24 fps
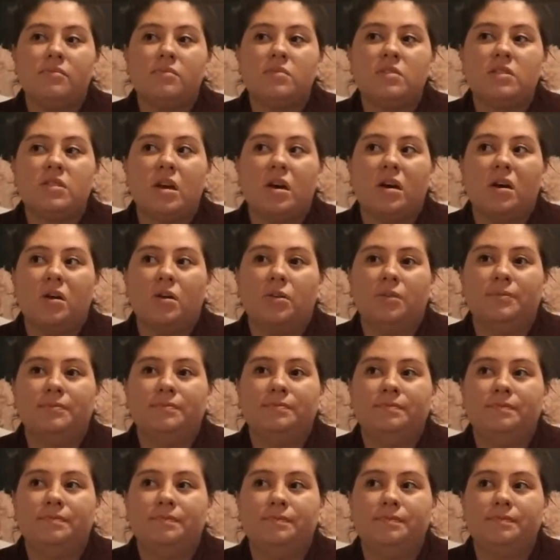
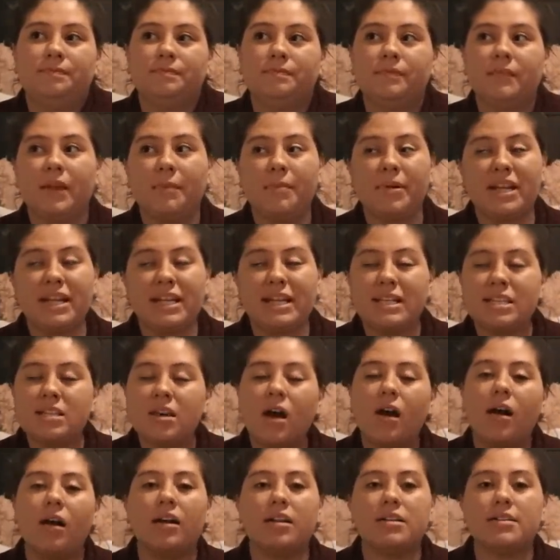So, but it is
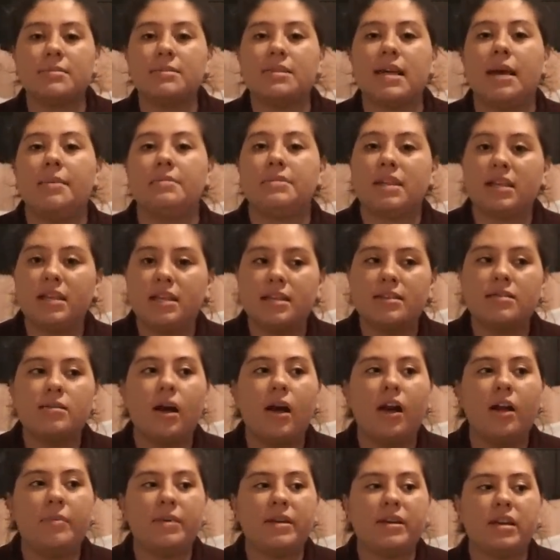hard sometimes. It is
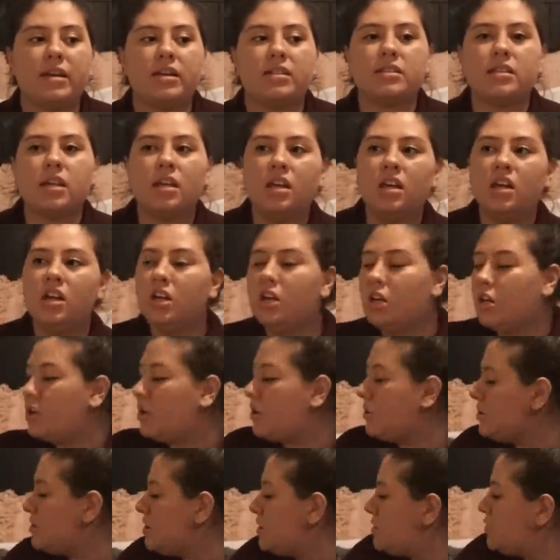hard because
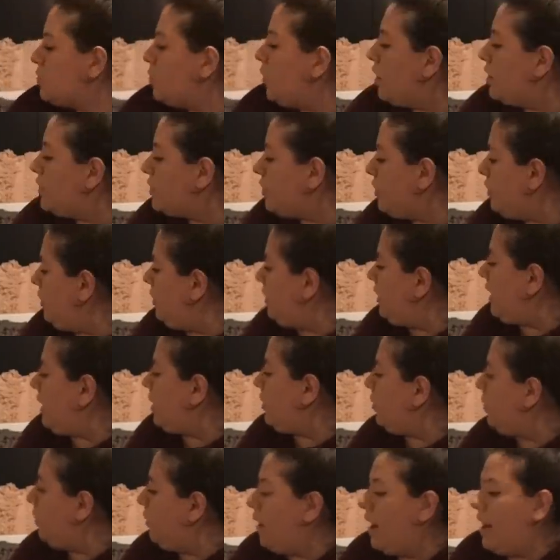you just wonder
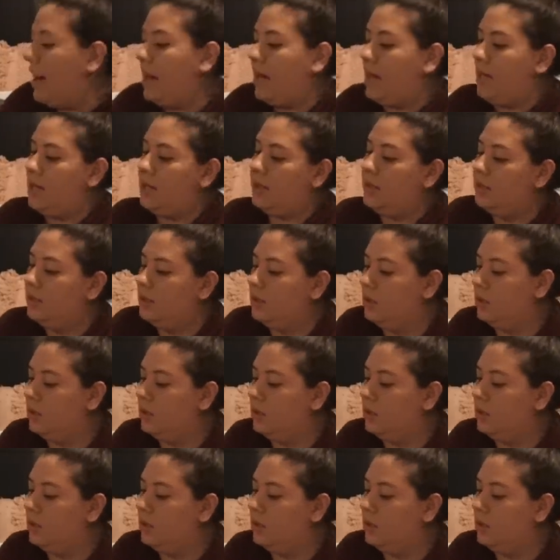like why,